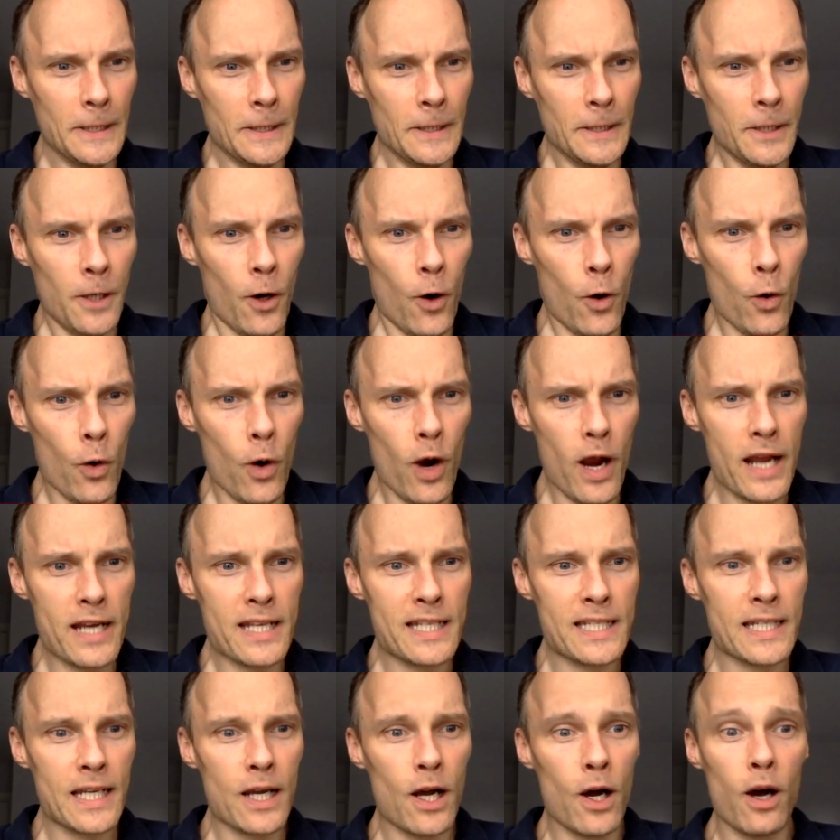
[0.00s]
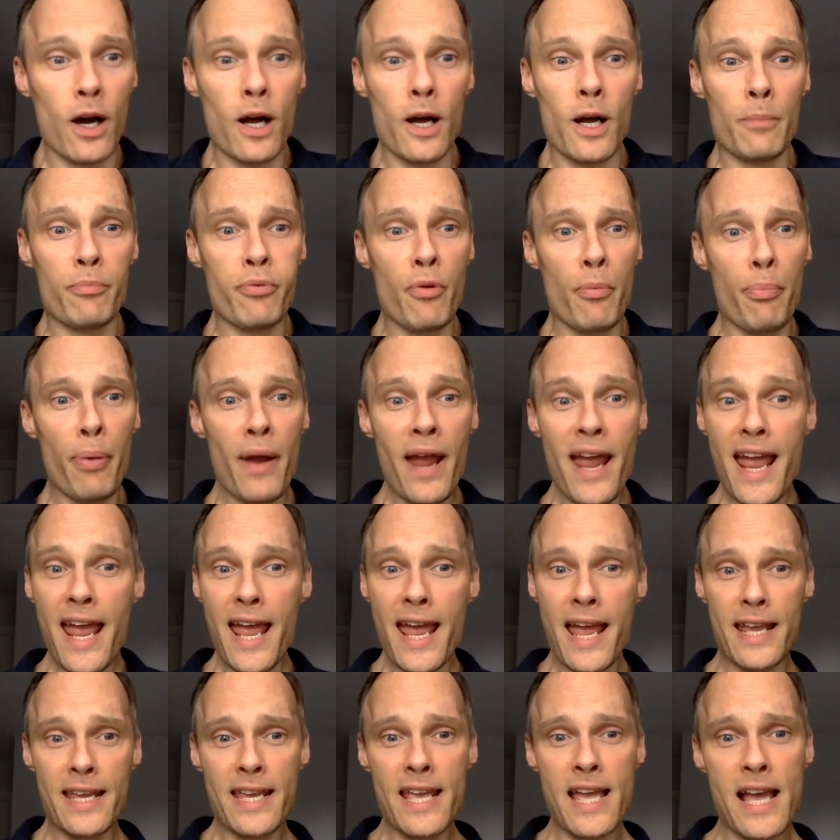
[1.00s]
All right.
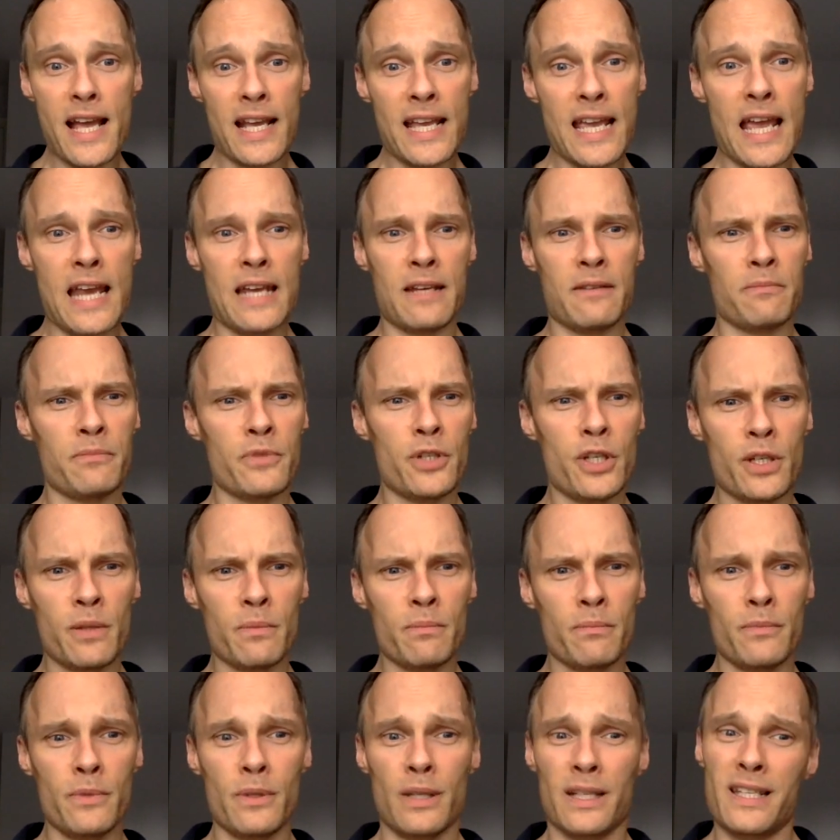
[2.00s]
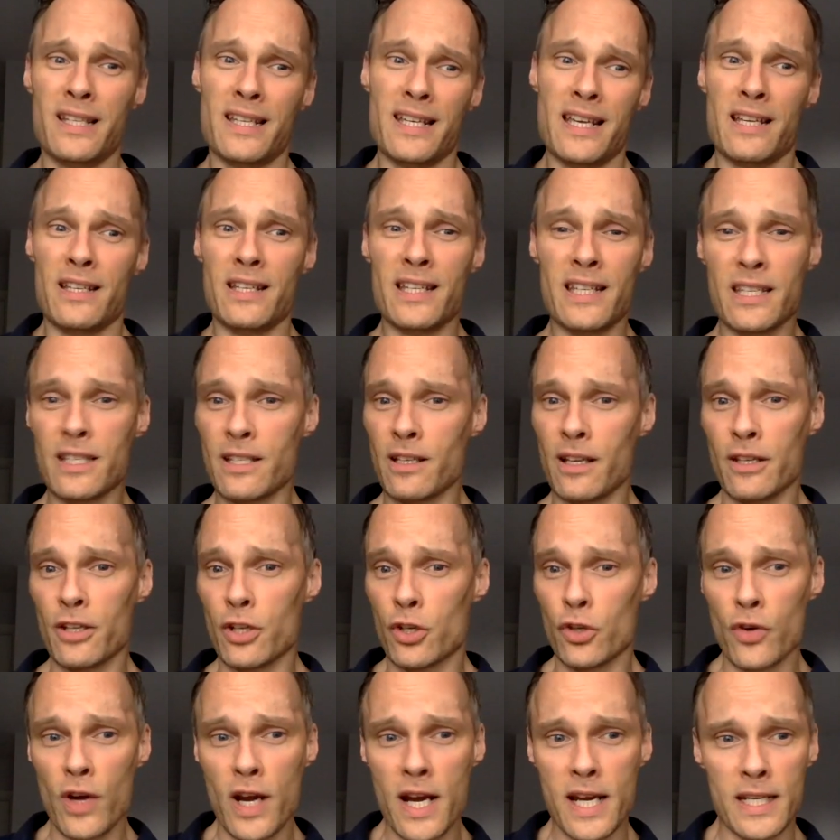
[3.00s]
Prepare. Yeah. Again, you can. This is like the
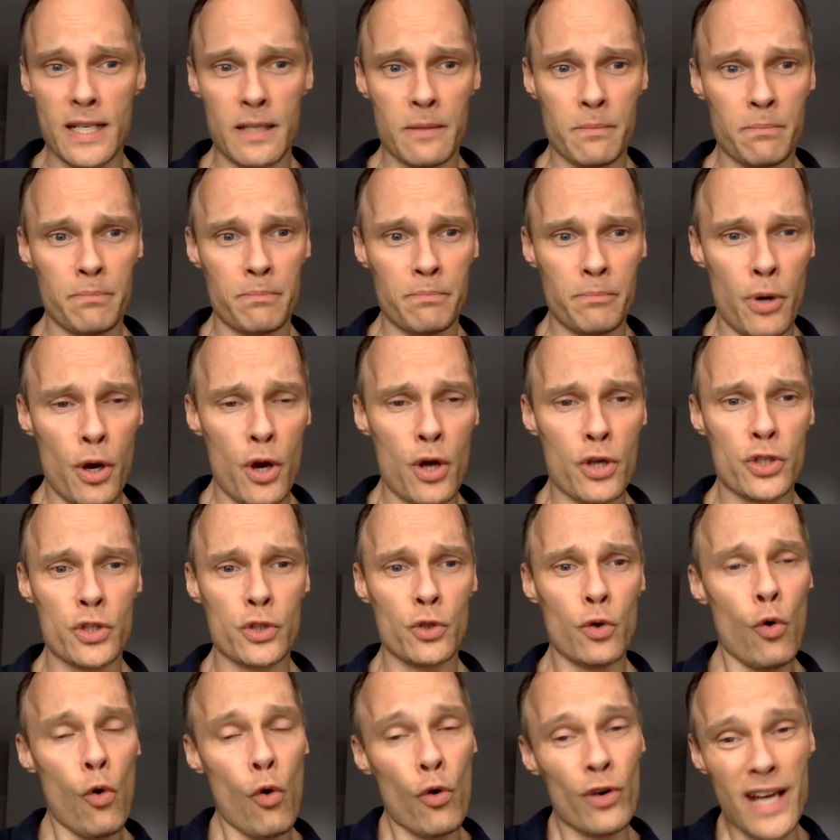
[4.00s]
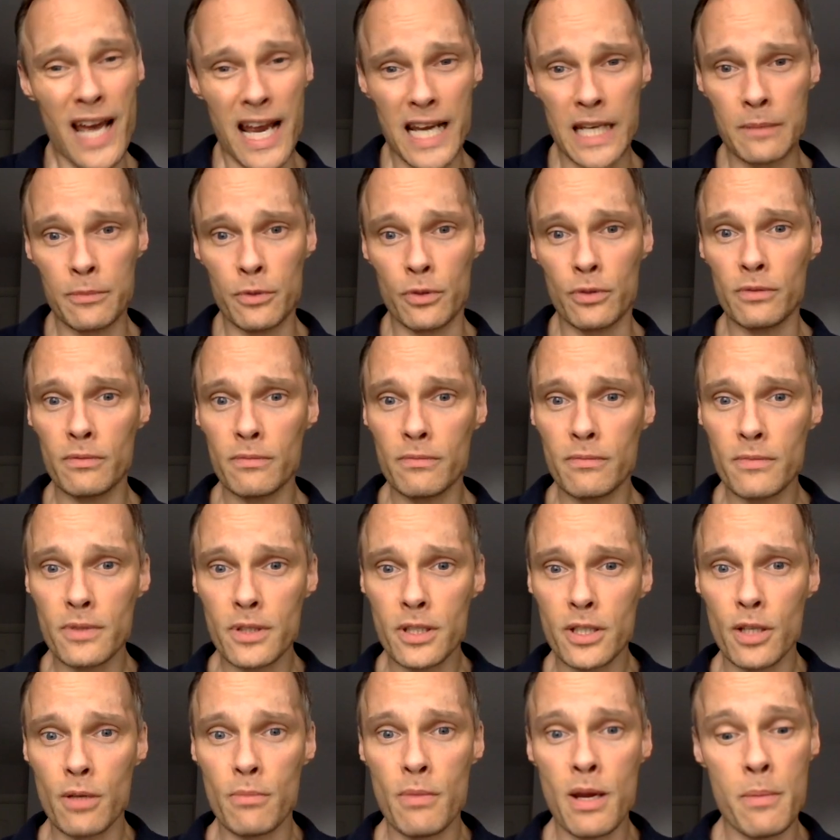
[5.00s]
training person or an animal.
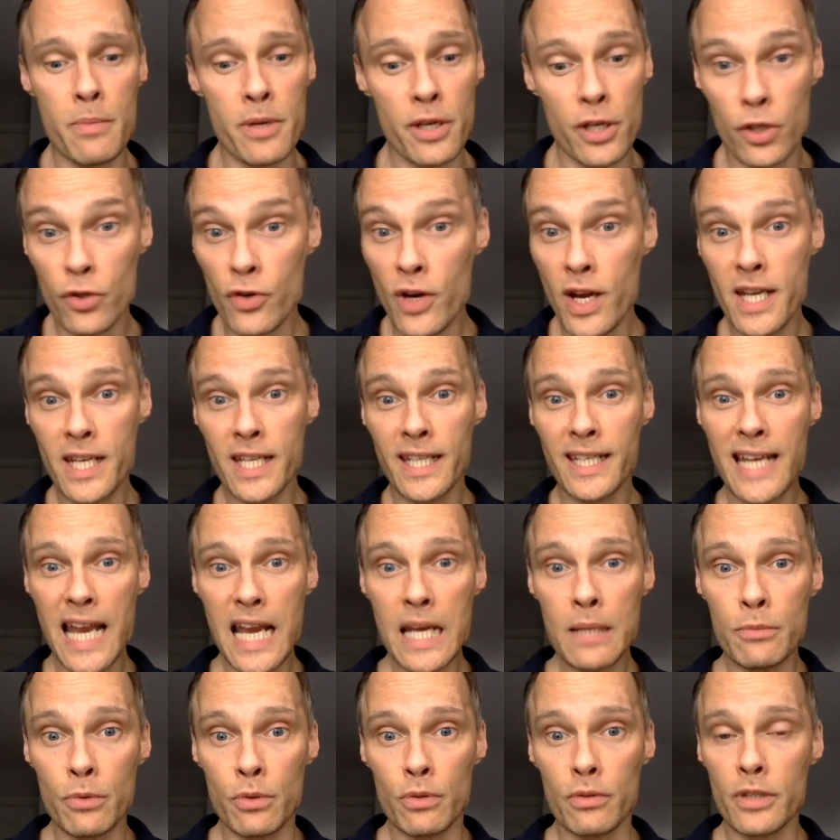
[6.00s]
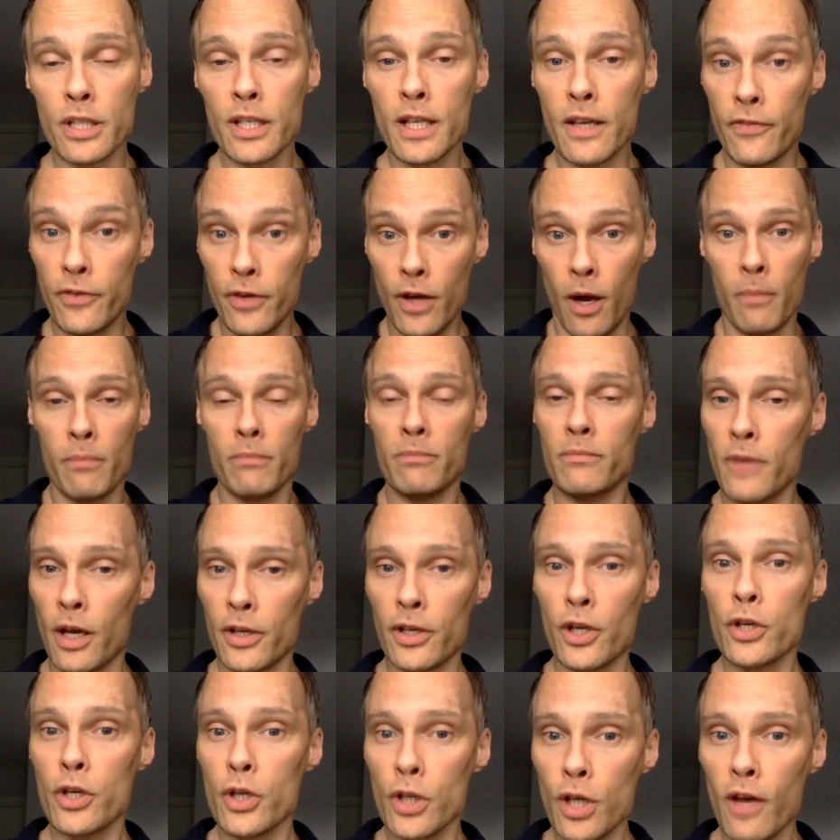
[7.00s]
So maybe you're training an animal. I know
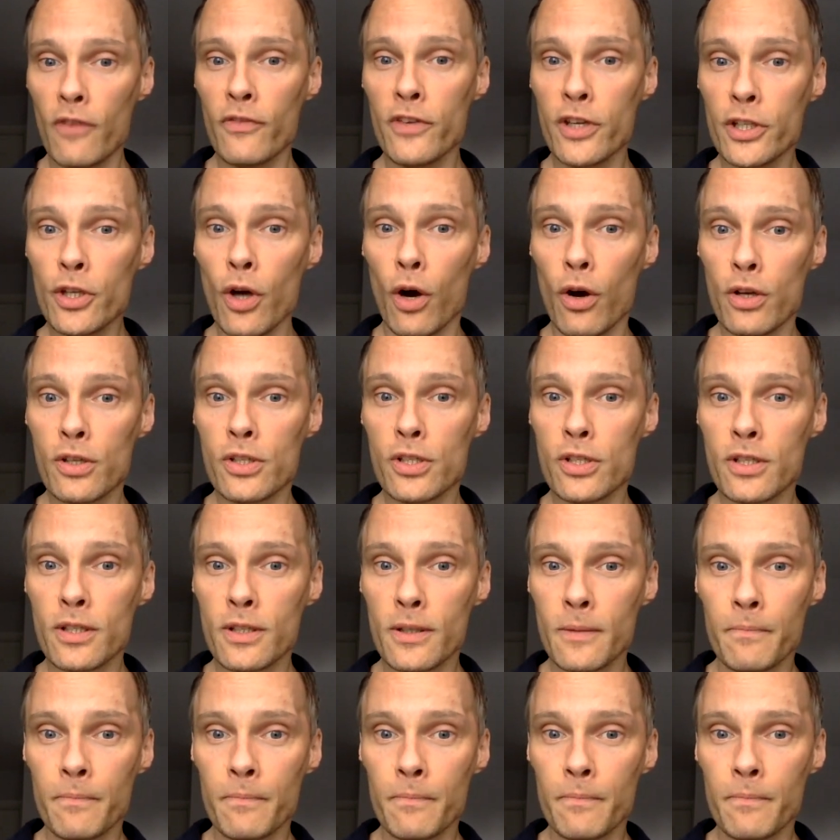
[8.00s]
you love your dogs.